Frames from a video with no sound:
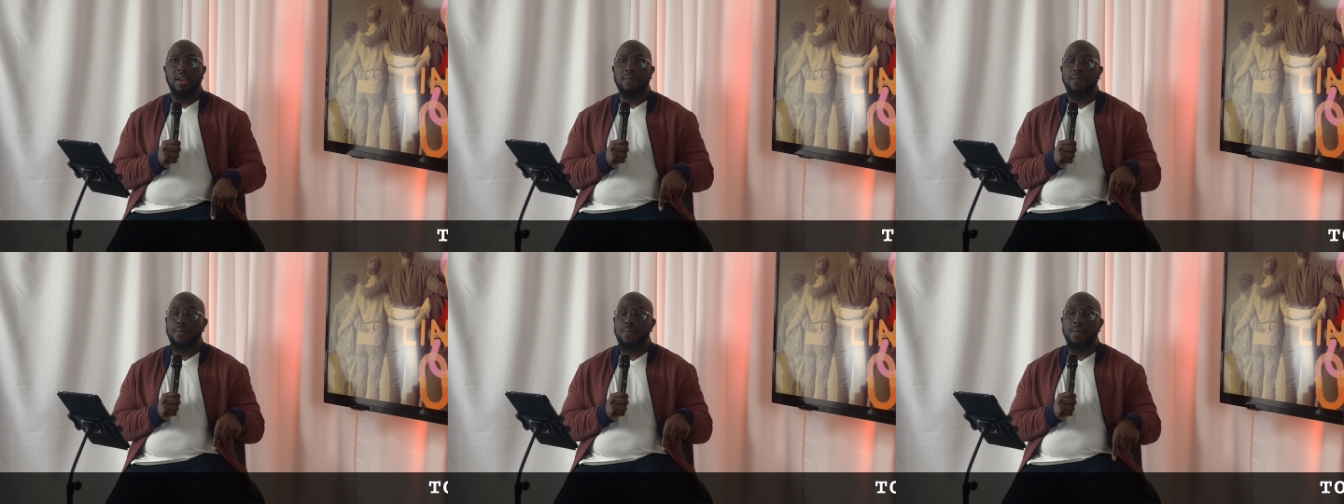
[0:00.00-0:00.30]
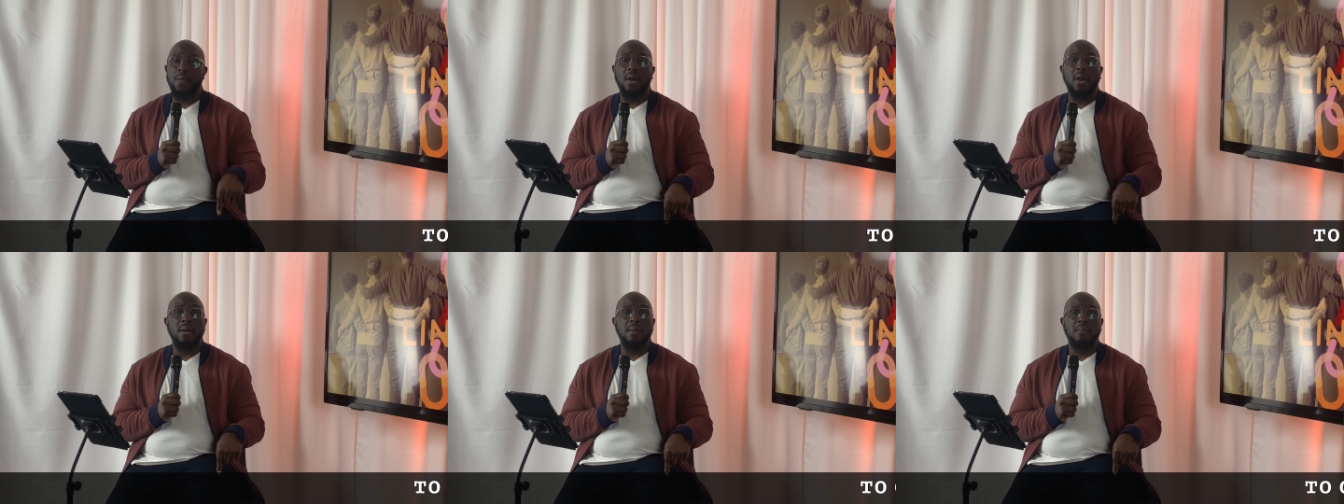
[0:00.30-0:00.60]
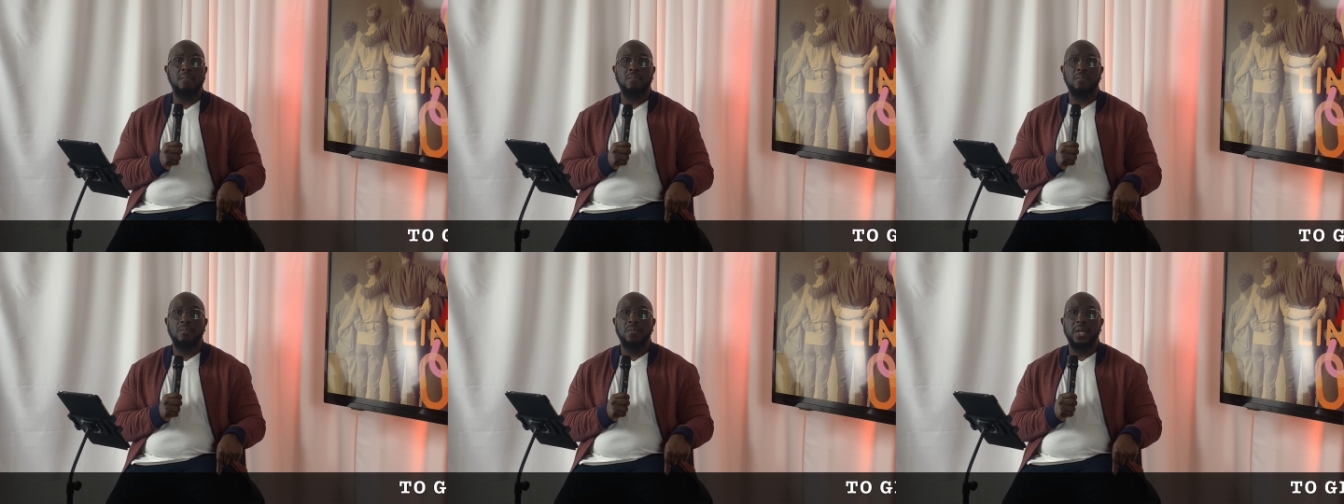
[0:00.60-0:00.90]
And
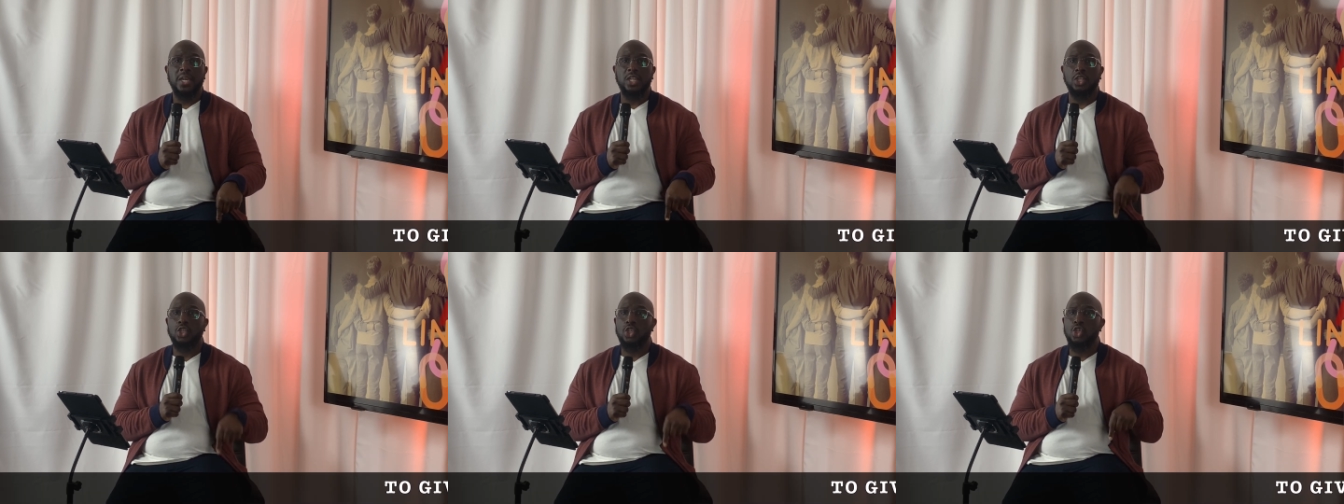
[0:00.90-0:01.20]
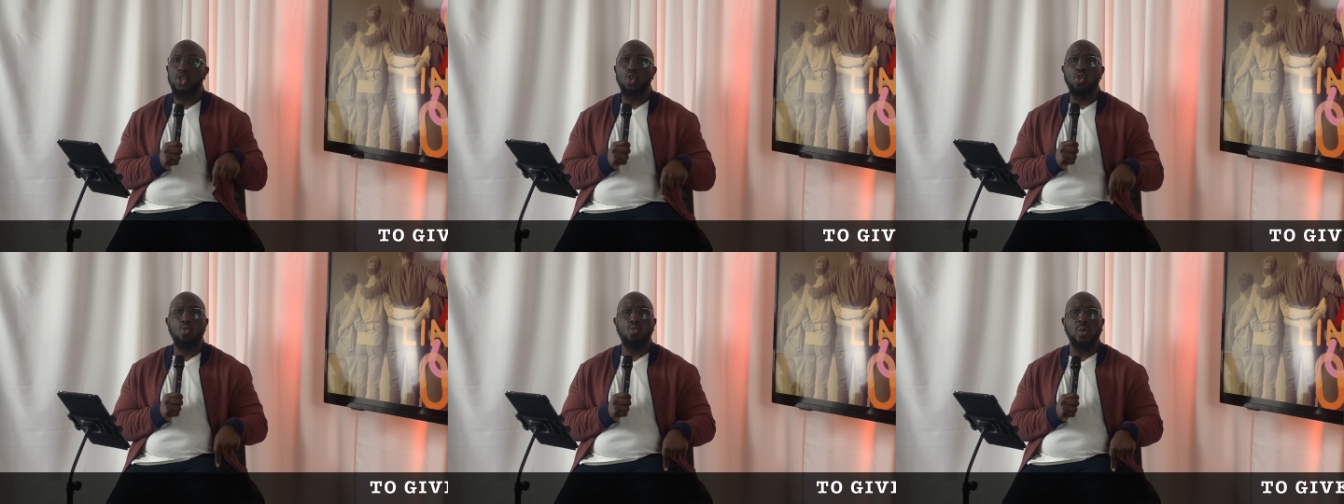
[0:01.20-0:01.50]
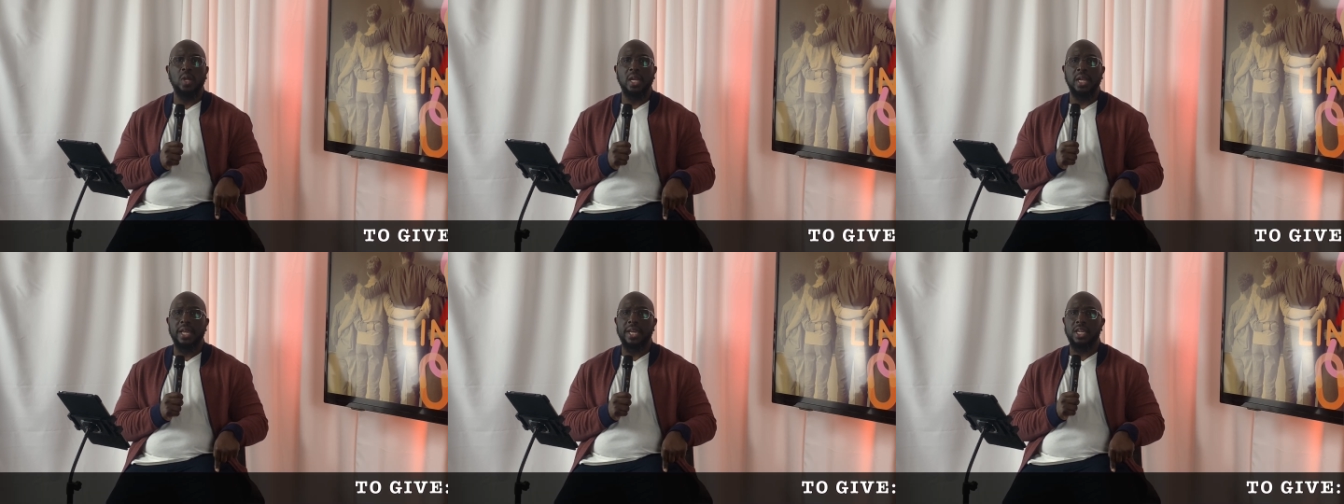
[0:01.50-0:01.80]
from his
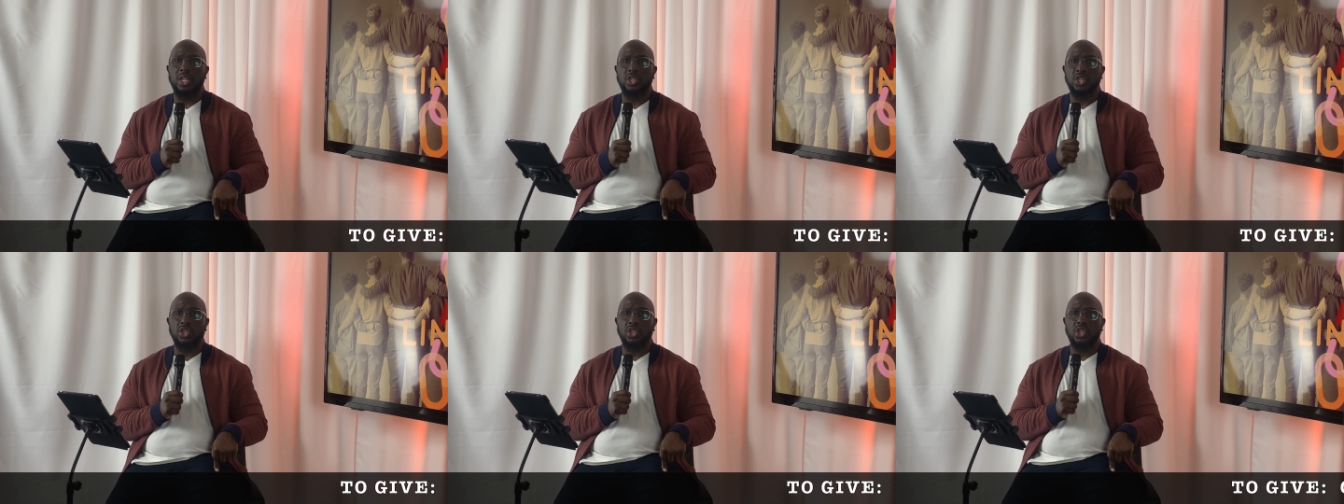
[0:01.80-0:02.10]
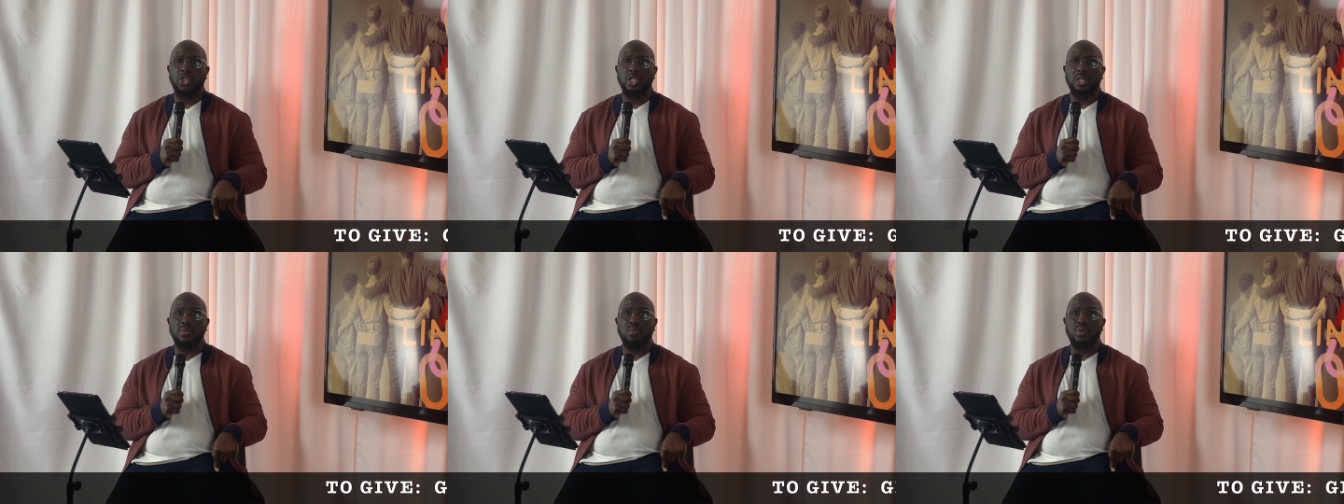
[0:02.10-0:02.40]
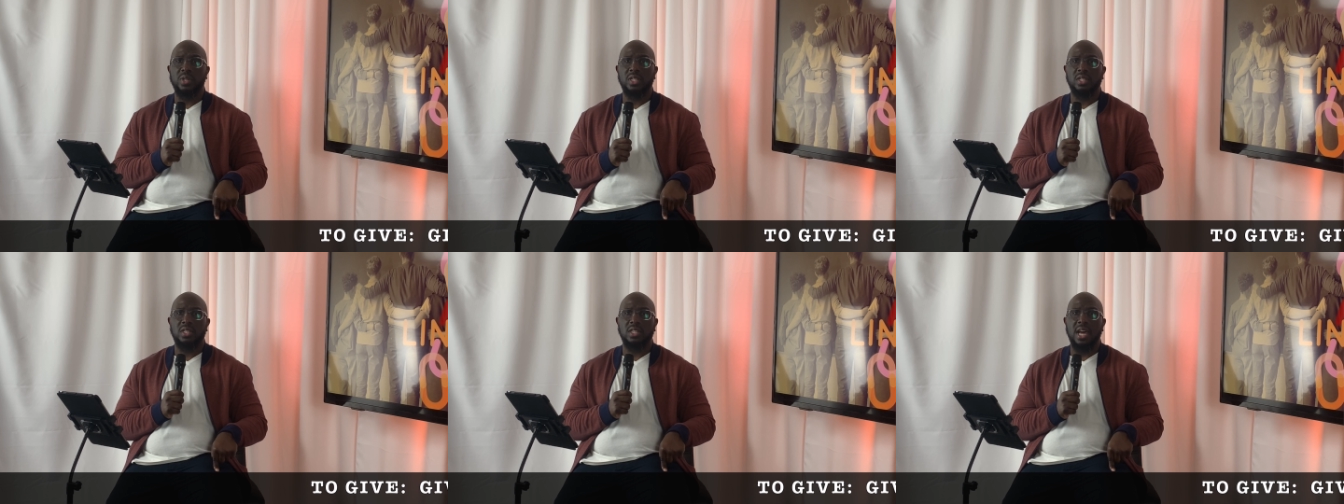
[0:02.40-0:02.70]
new
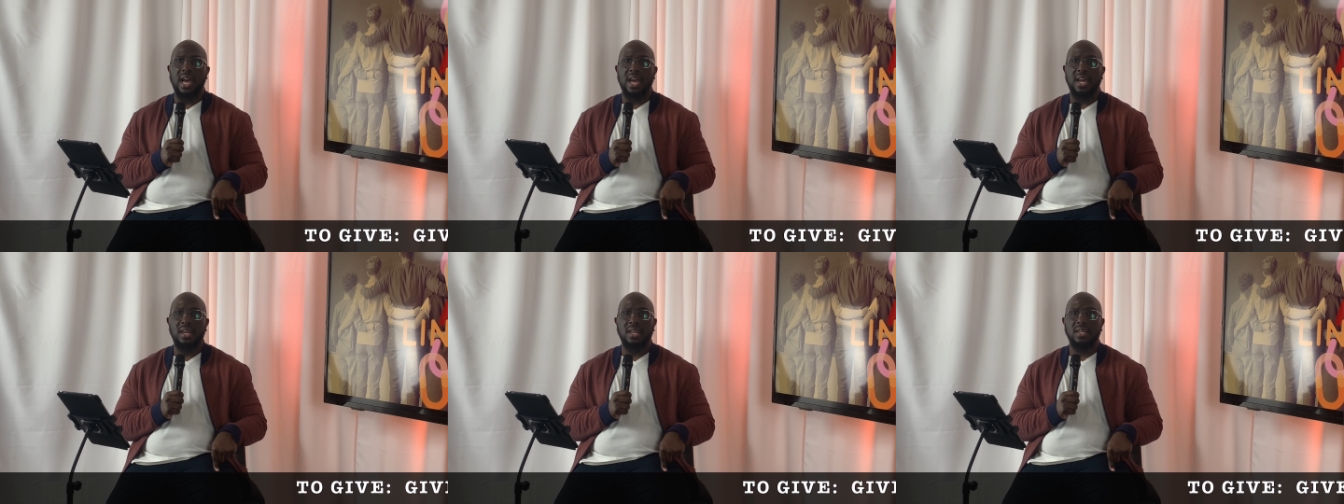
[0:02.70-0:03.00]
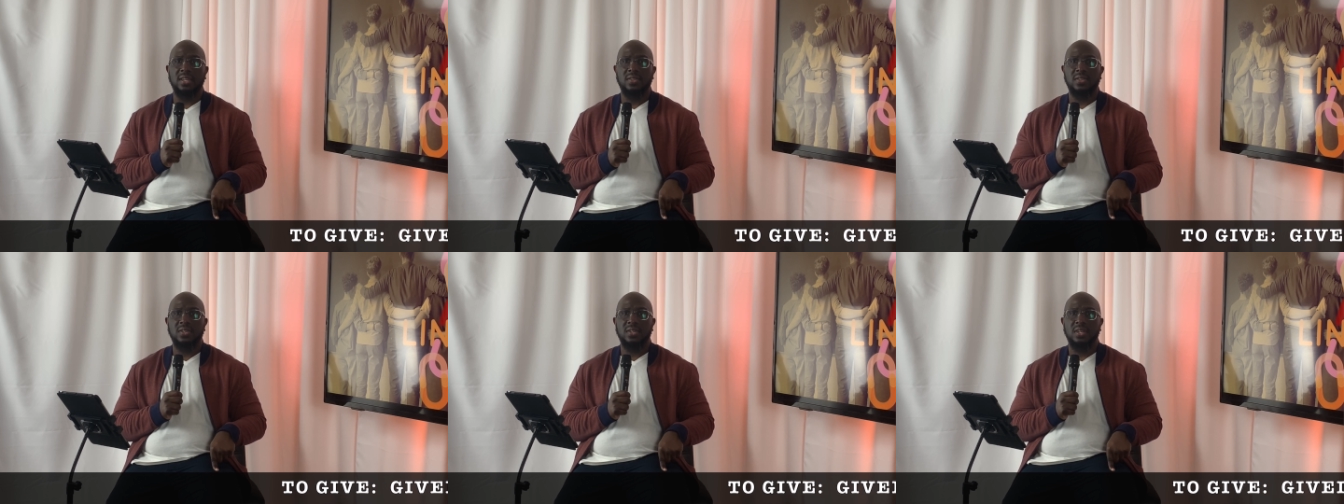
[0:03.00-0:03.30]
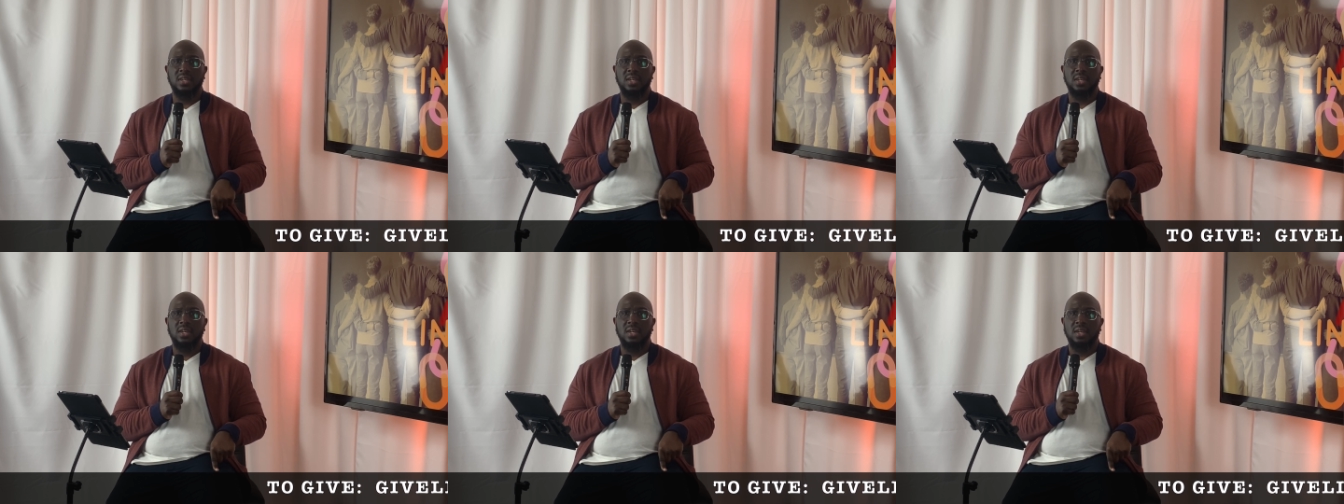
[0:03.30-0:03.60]
relationship with
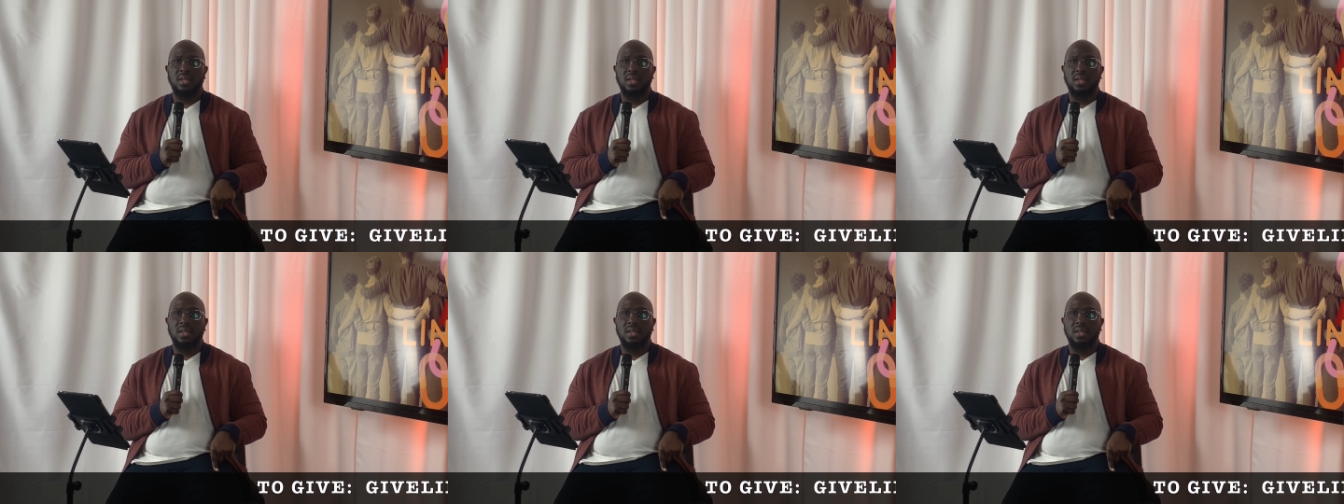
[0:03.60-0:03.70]
Silas,